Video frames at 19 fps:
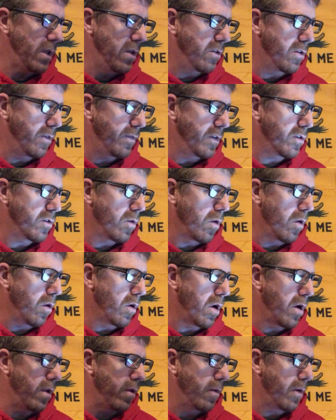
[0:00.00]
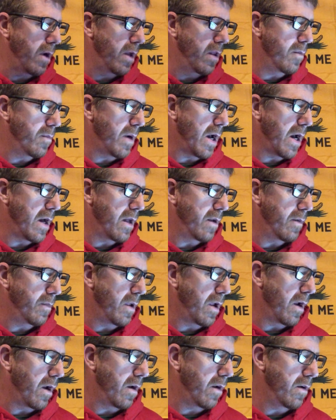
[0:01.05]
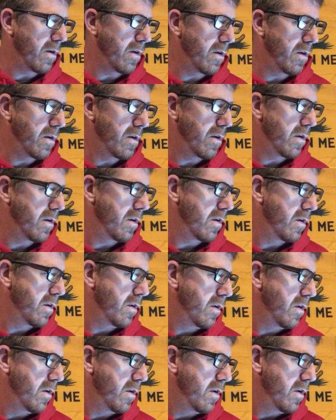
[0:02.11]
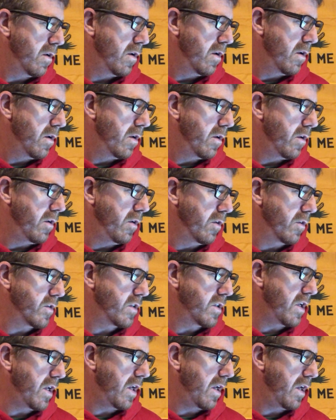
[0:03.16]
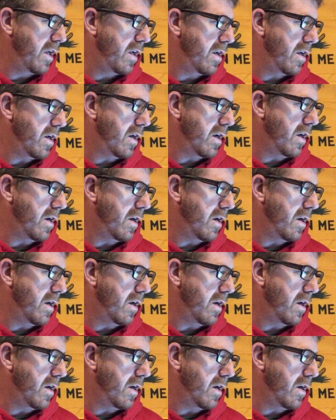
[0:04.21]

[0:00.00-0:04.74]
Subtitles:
So if you scroll all the way to the bottom there, you'll see